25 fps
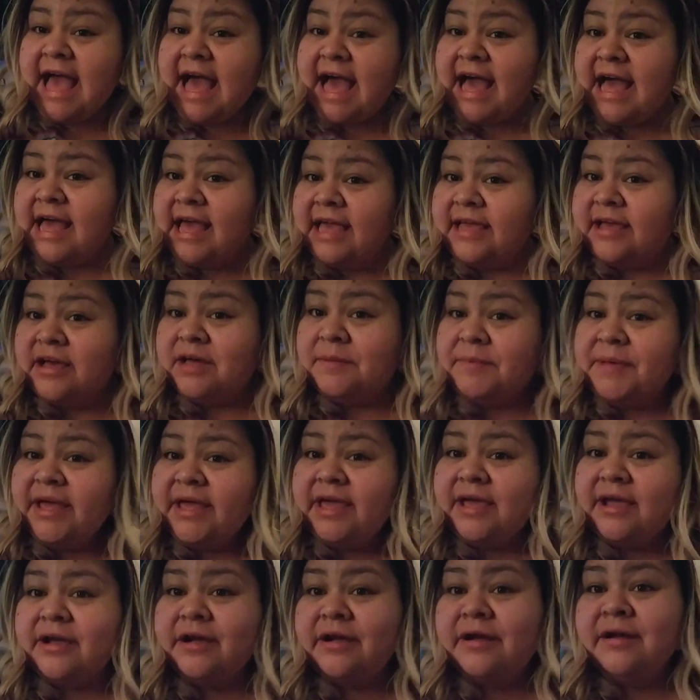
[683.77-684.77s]
I cut my
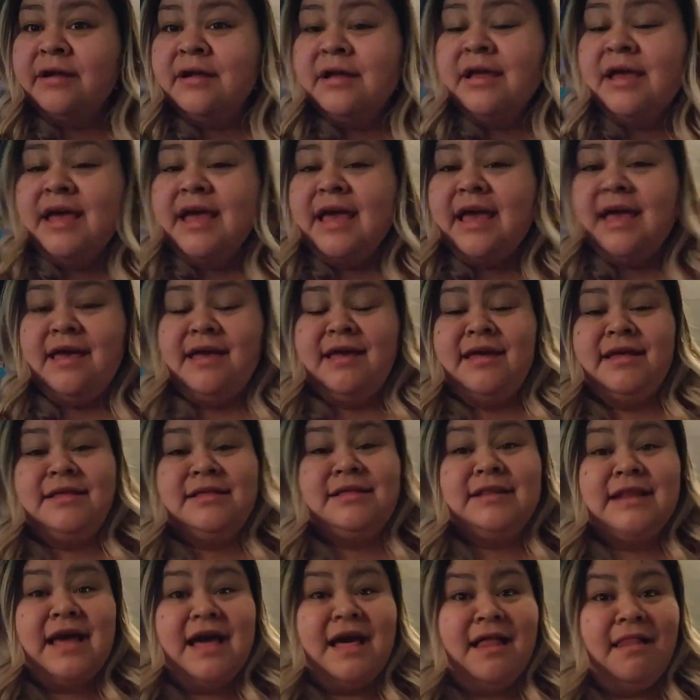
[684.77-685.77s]
hair,
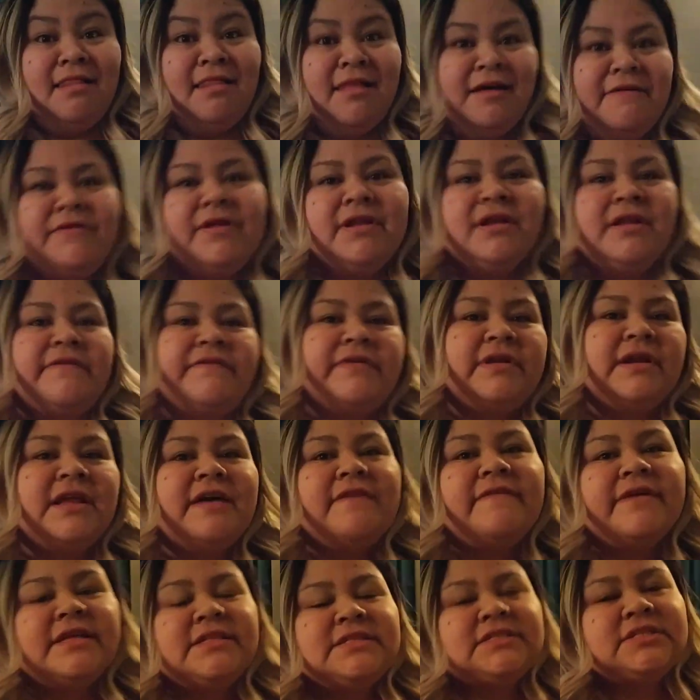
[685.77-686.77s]
and I love it, love it,
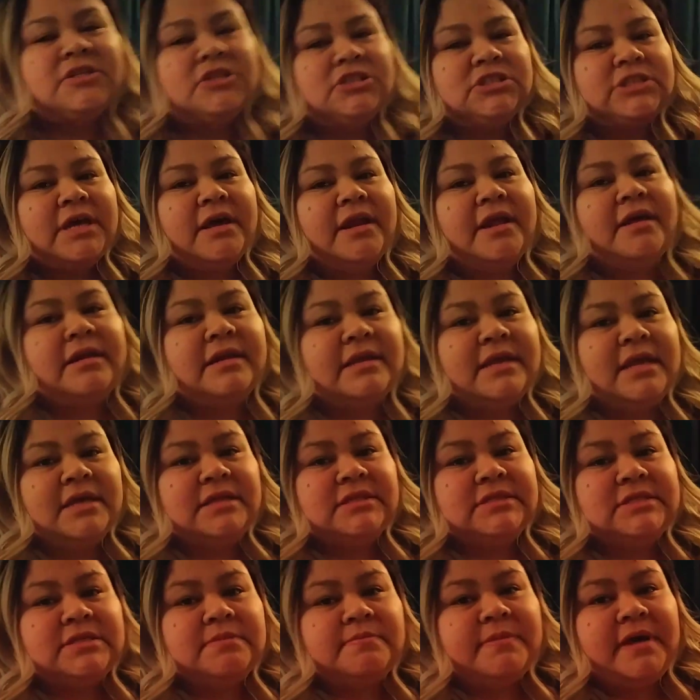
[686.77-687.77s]
love it. So shout out
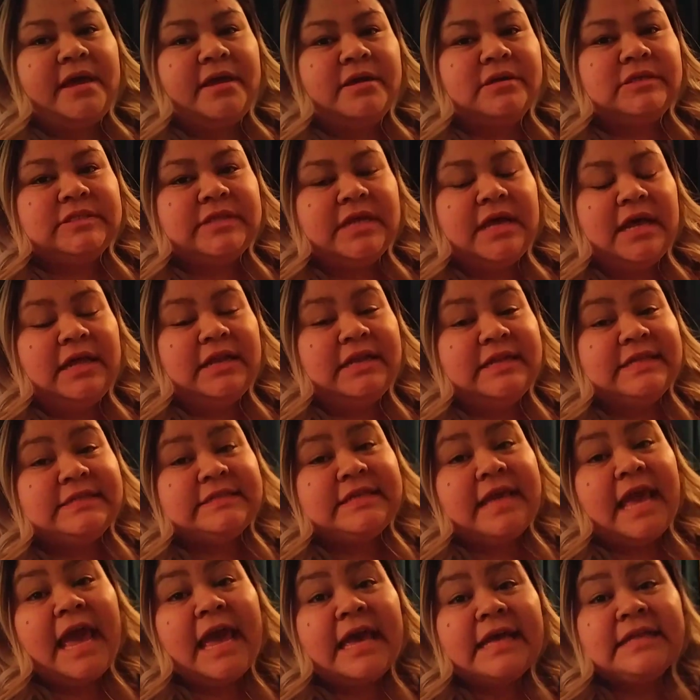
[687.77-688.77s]
again to my
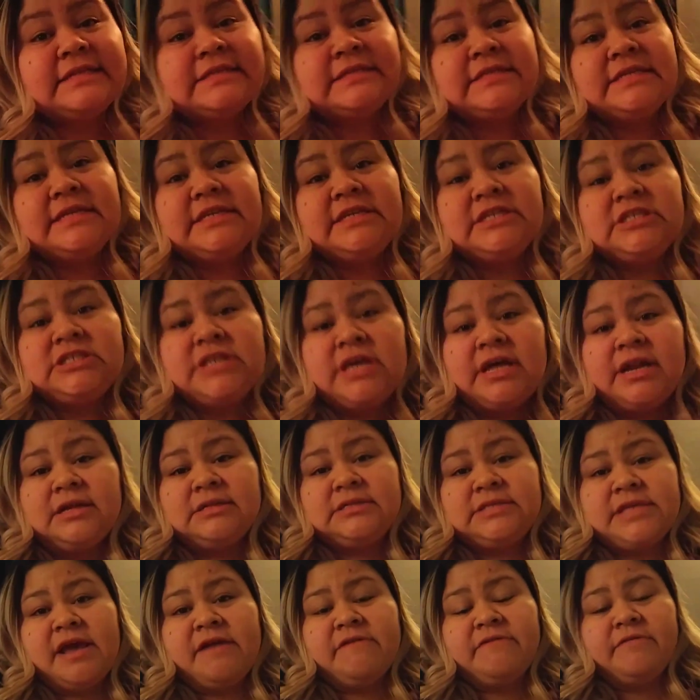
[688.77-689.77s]
hairstylist, KENZY. Shout
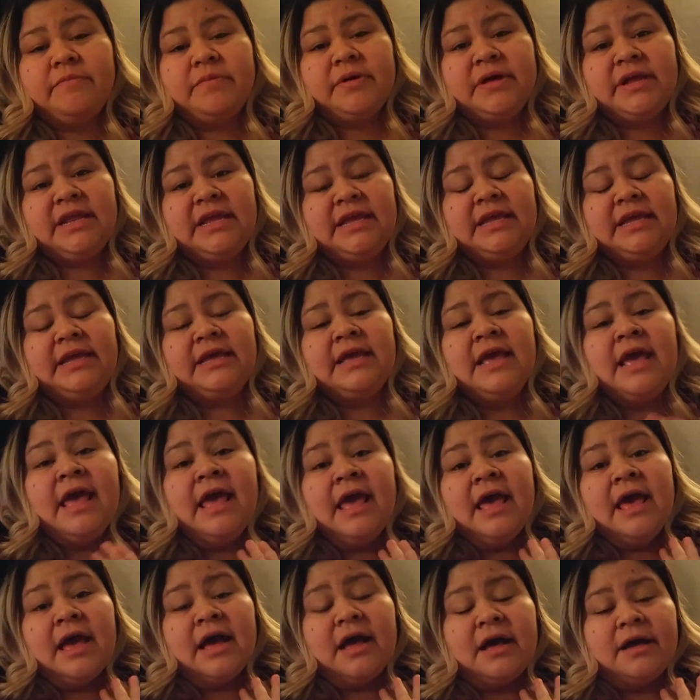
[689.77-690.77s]
out to everybody.
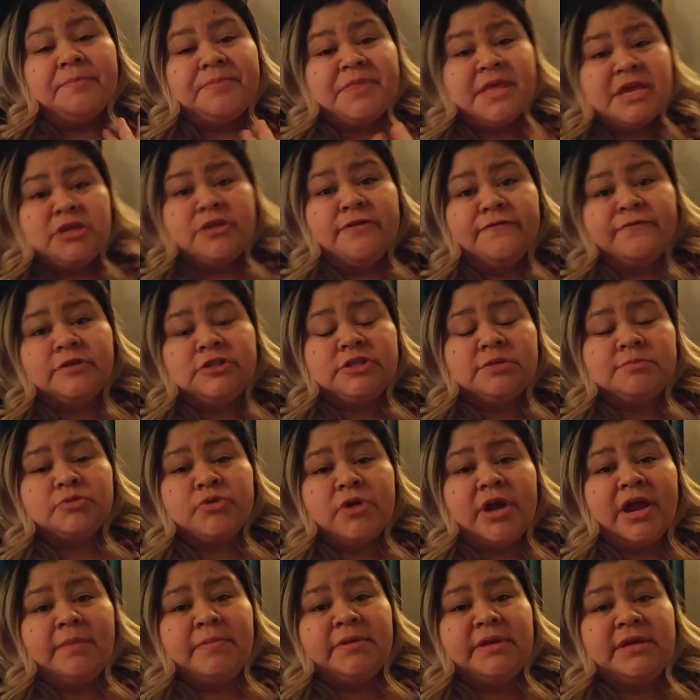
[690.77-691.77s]
Thank you for
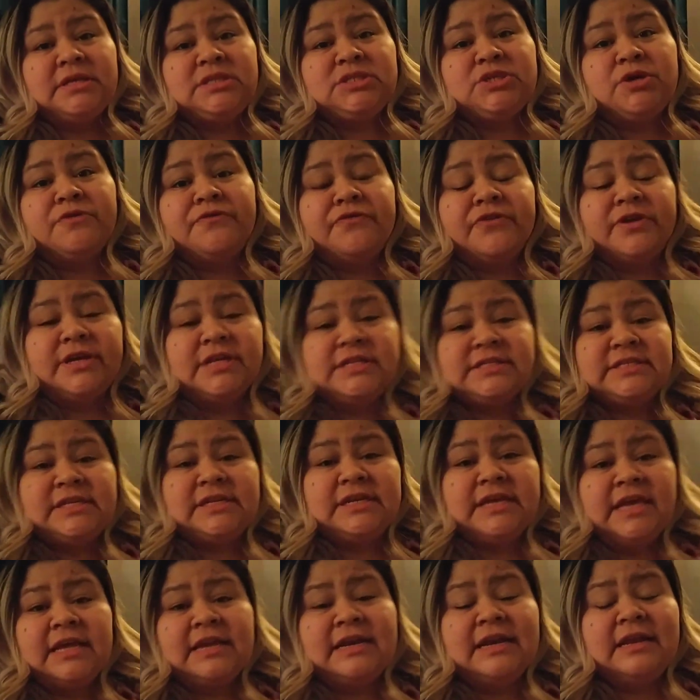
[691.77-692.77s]
subscribing. Don't forget
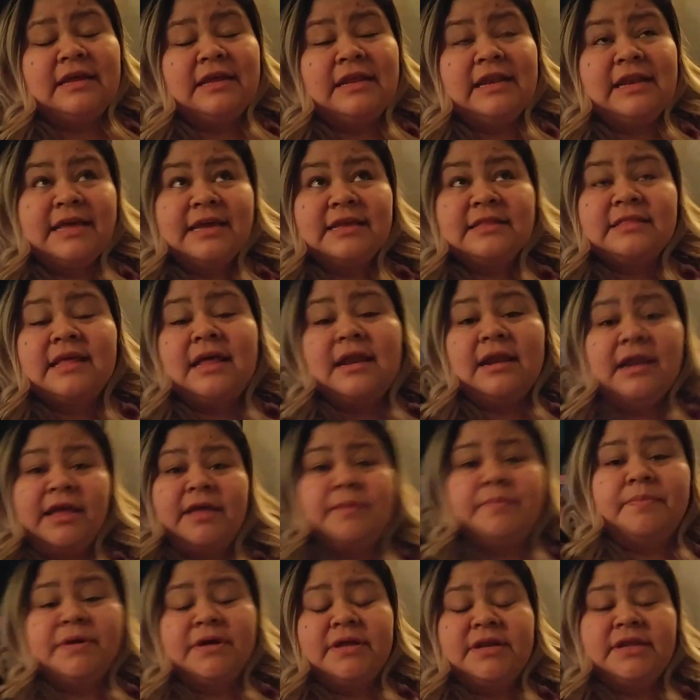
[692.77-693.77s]
to click that
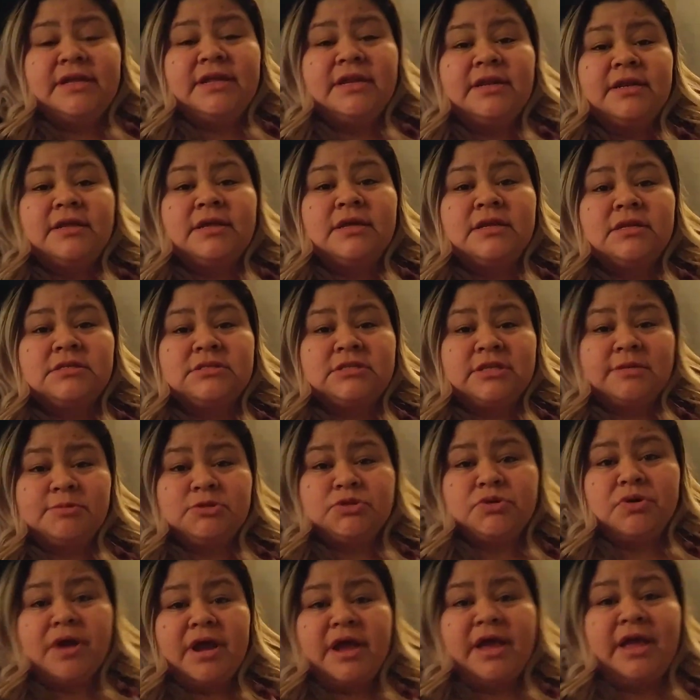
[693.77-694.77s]
like button,
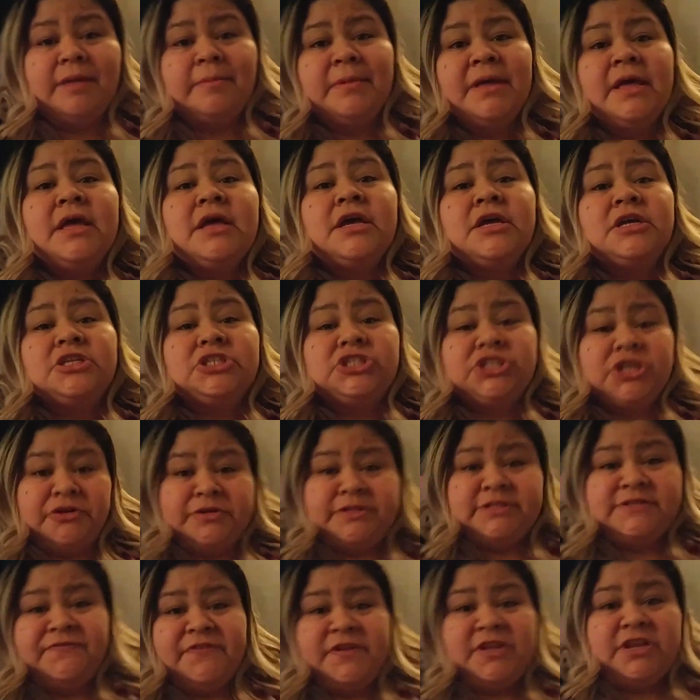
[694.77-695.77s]
subscribe,
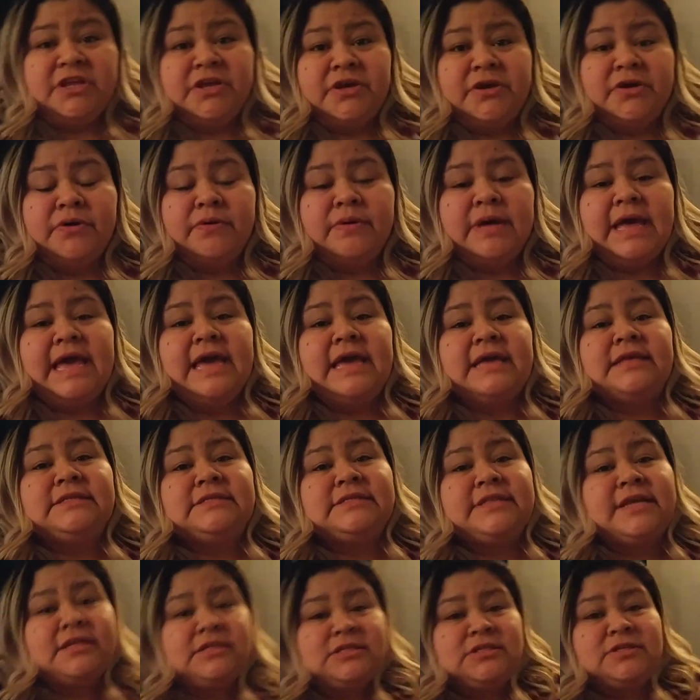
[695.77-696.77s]
share this video, and
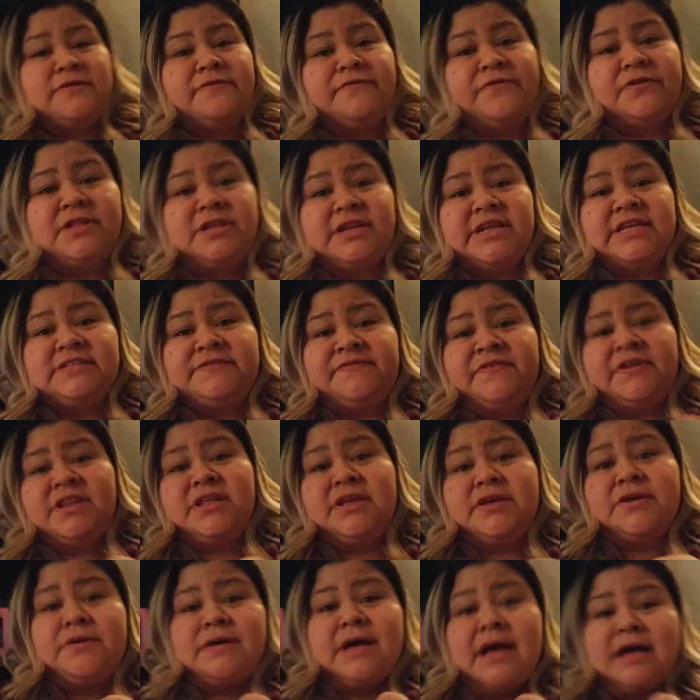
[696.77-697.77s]
stay tuned for the next
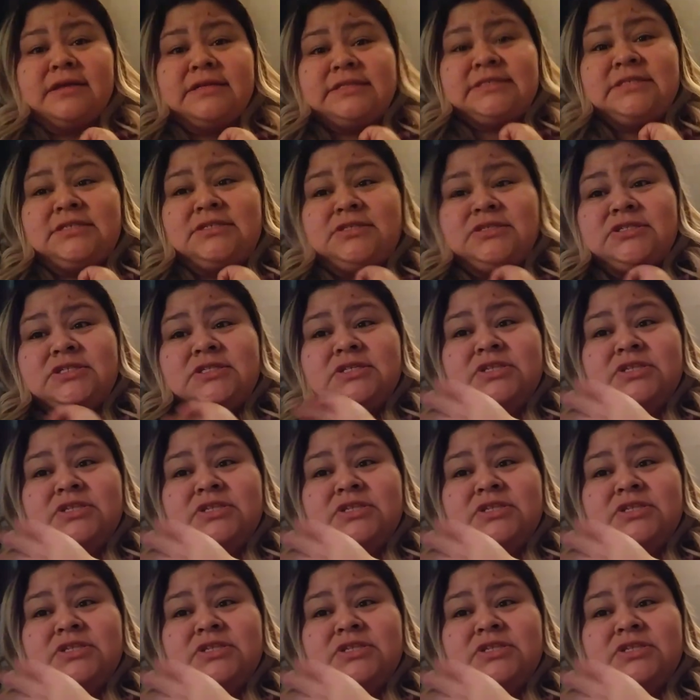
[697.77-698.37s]
video. I'll see you